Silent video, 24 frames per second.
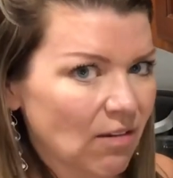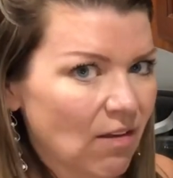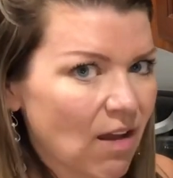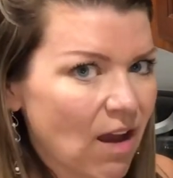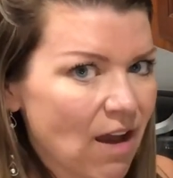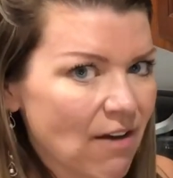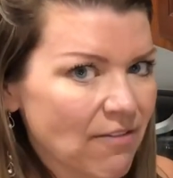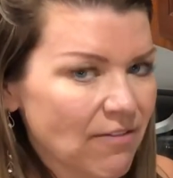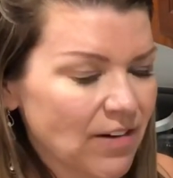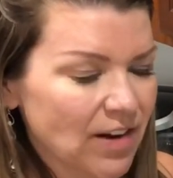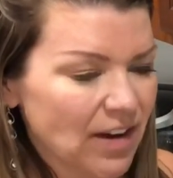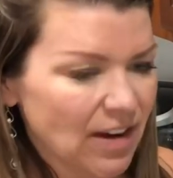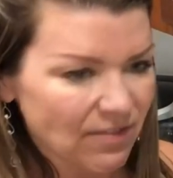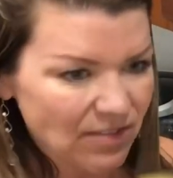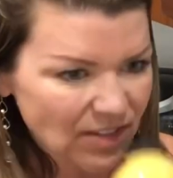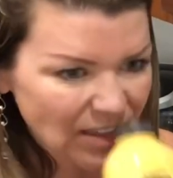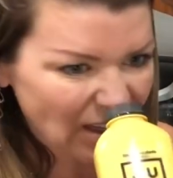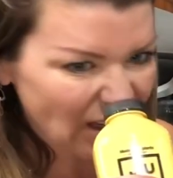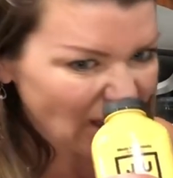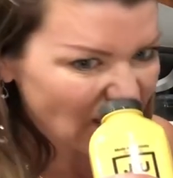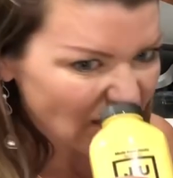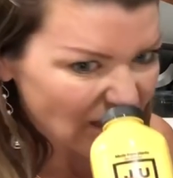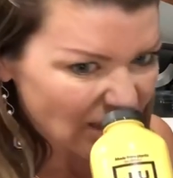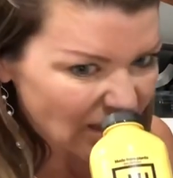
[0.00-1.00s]
off and I have to
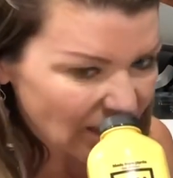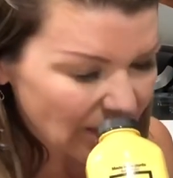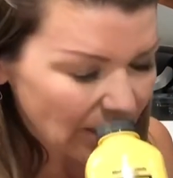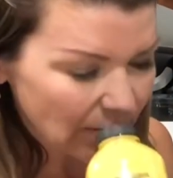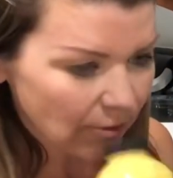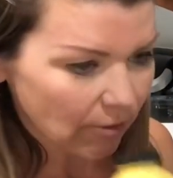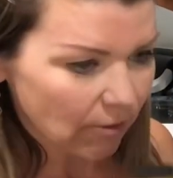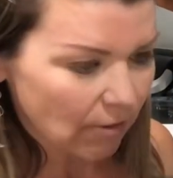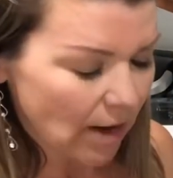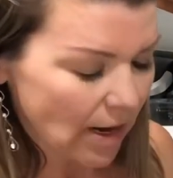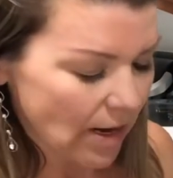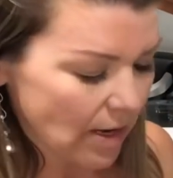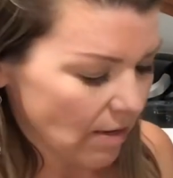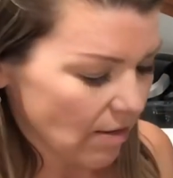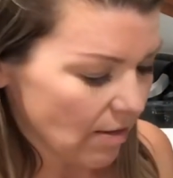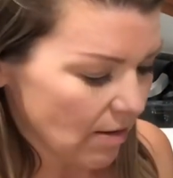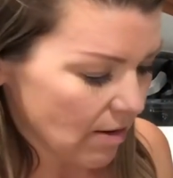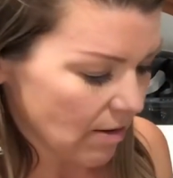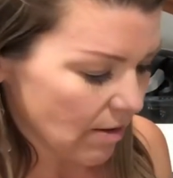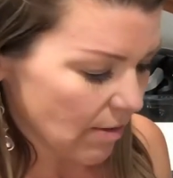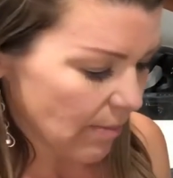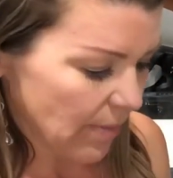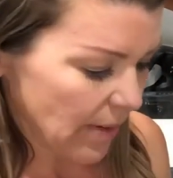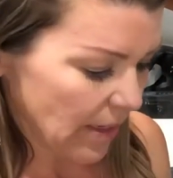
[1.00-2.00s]
get right in
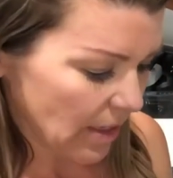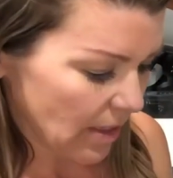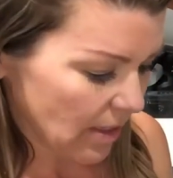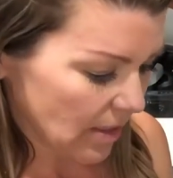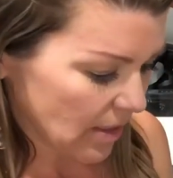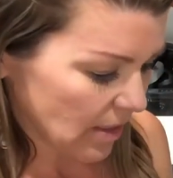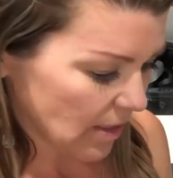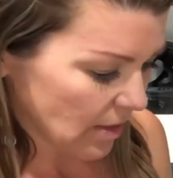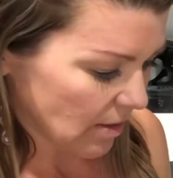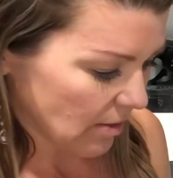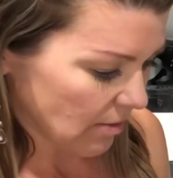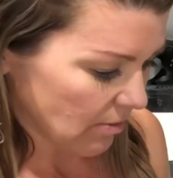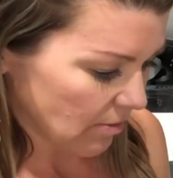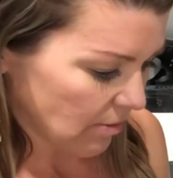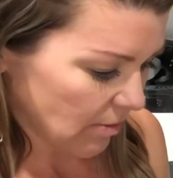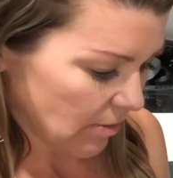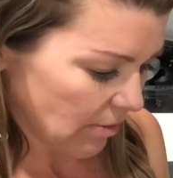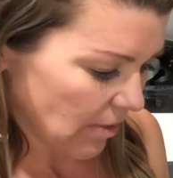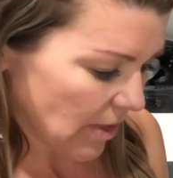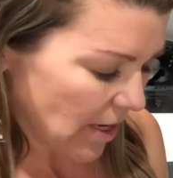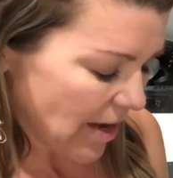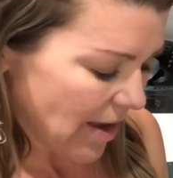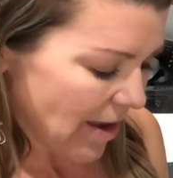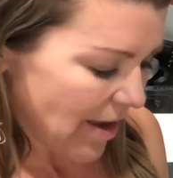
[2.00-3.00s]
there, but it doesn't,
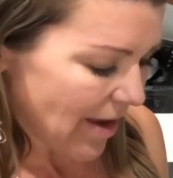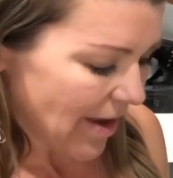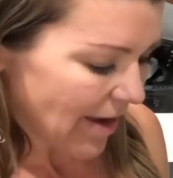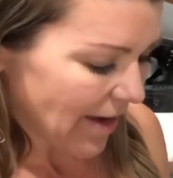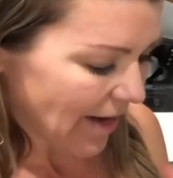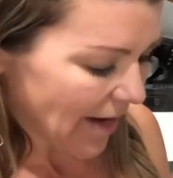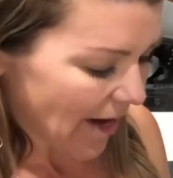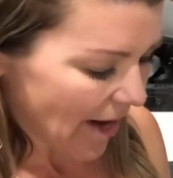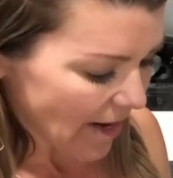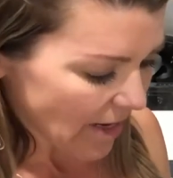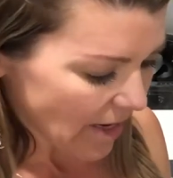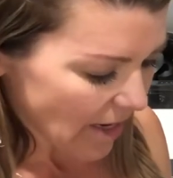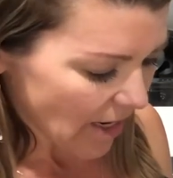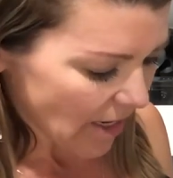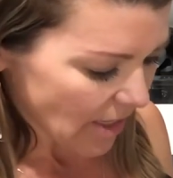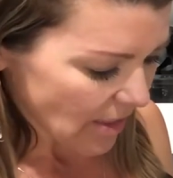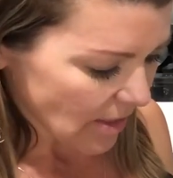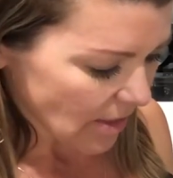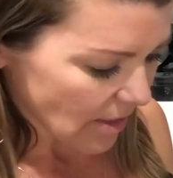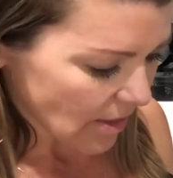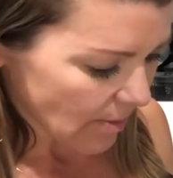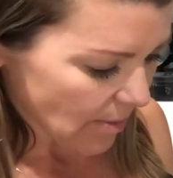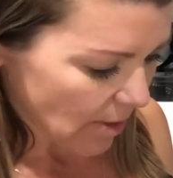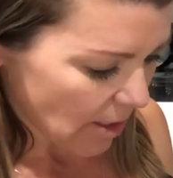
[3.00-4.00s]
it kind of has
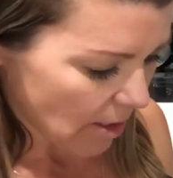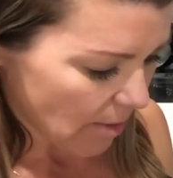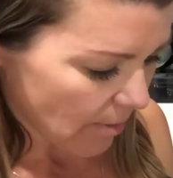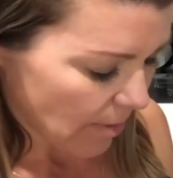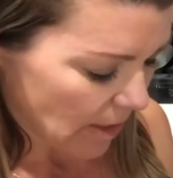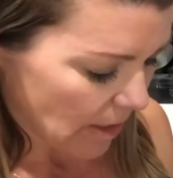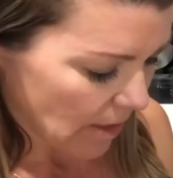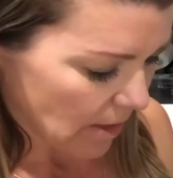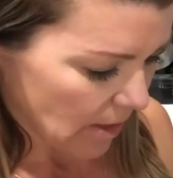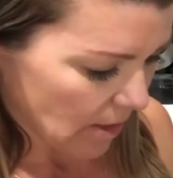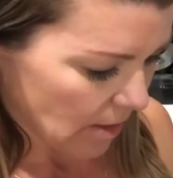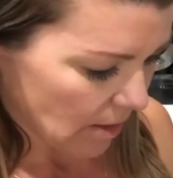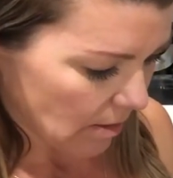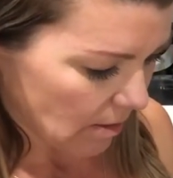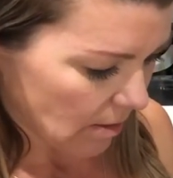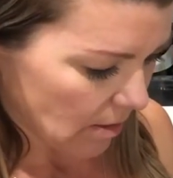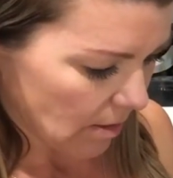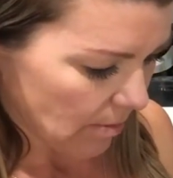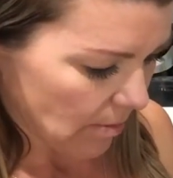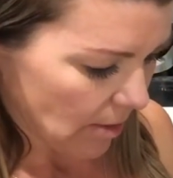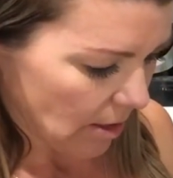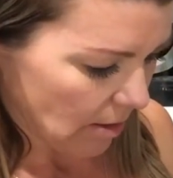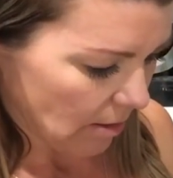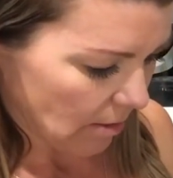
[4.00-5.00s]
a smell, but it doesn't
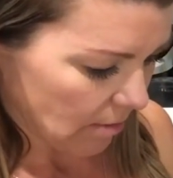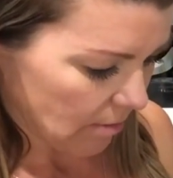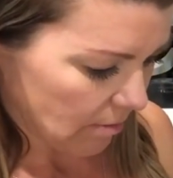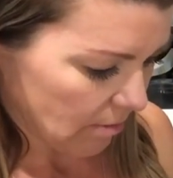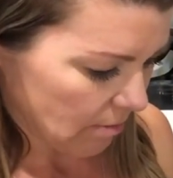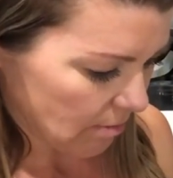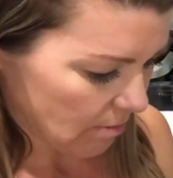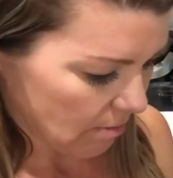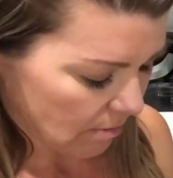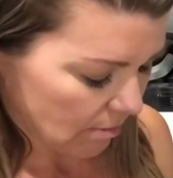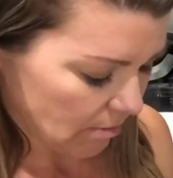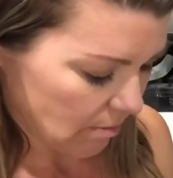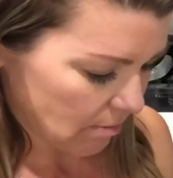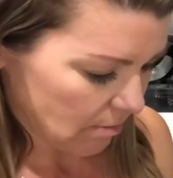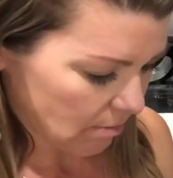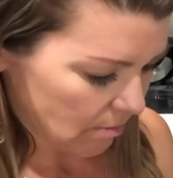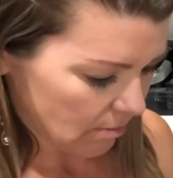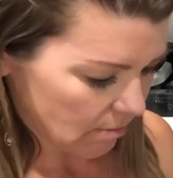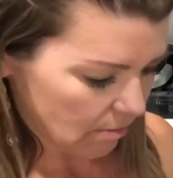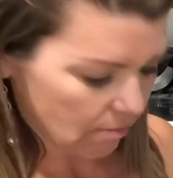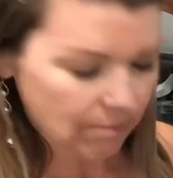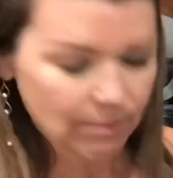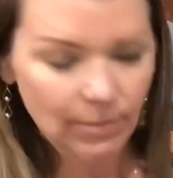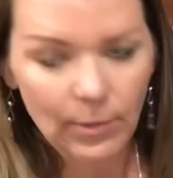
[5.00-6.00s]
smell
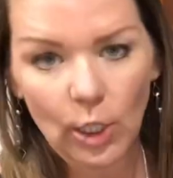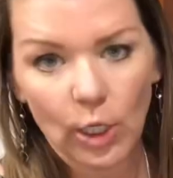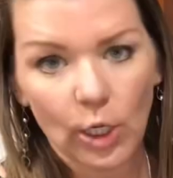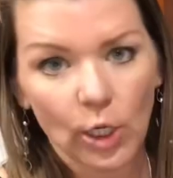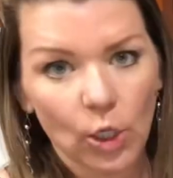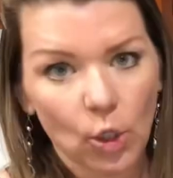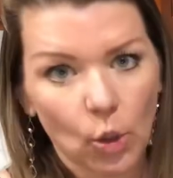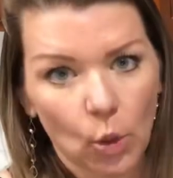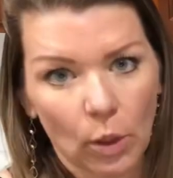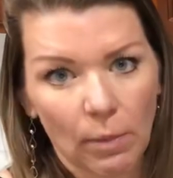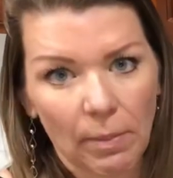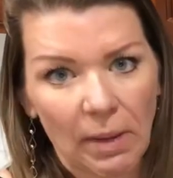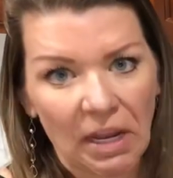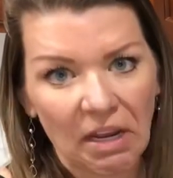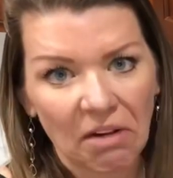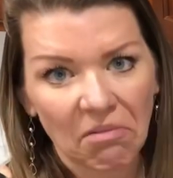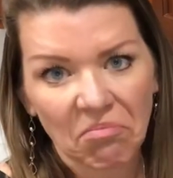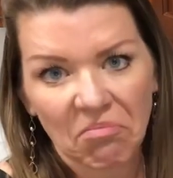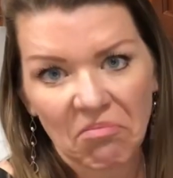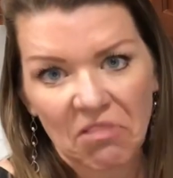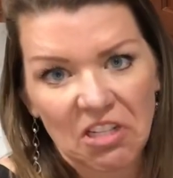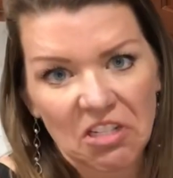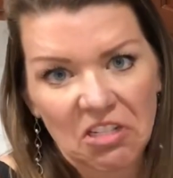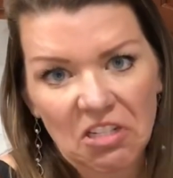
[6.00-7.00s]
good or bad.
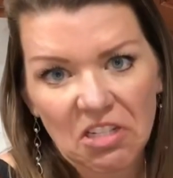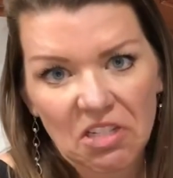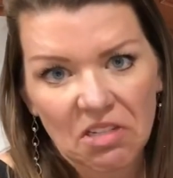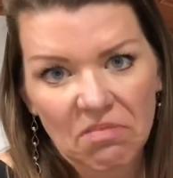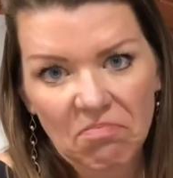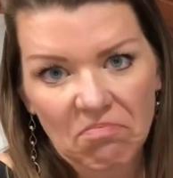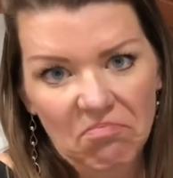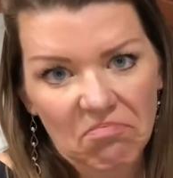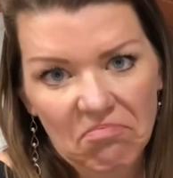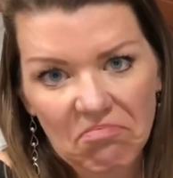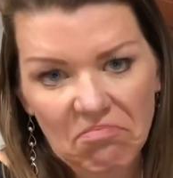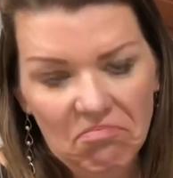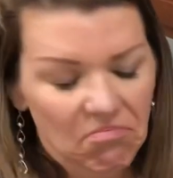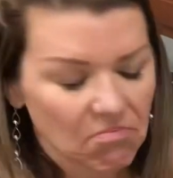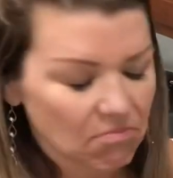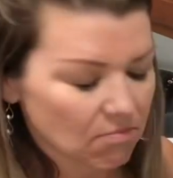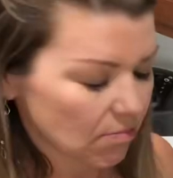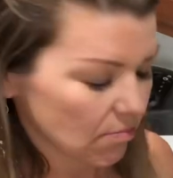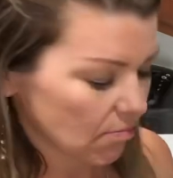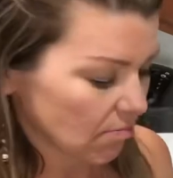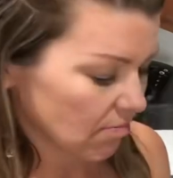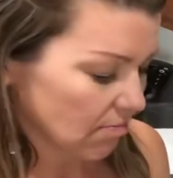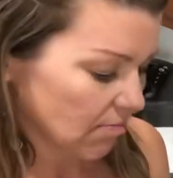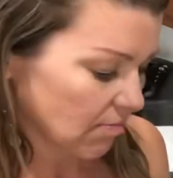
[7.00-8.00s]
It just
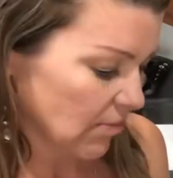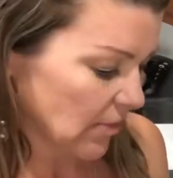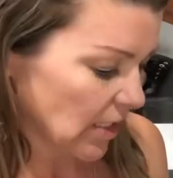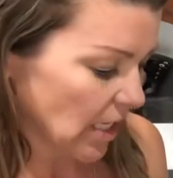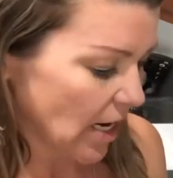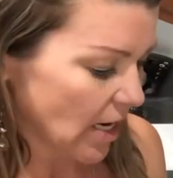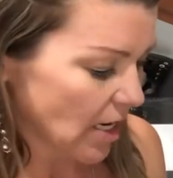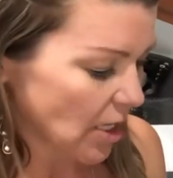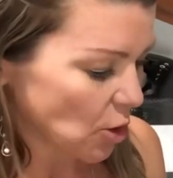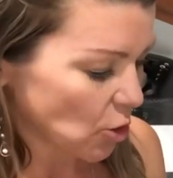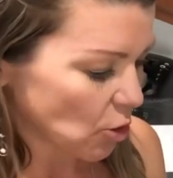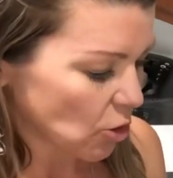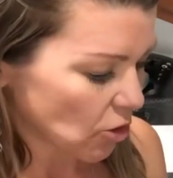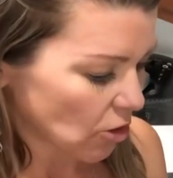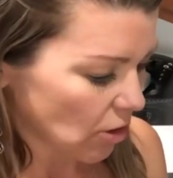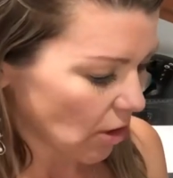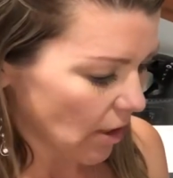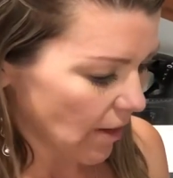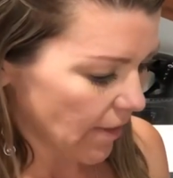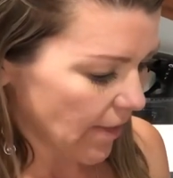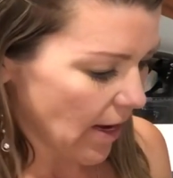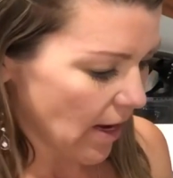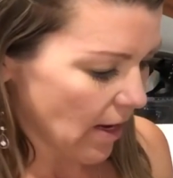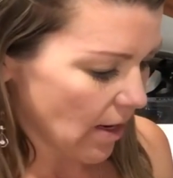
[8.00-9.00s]
kind of neutral
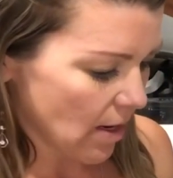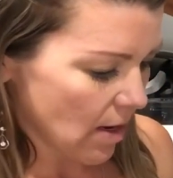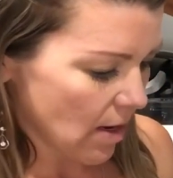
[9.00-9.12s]
on that.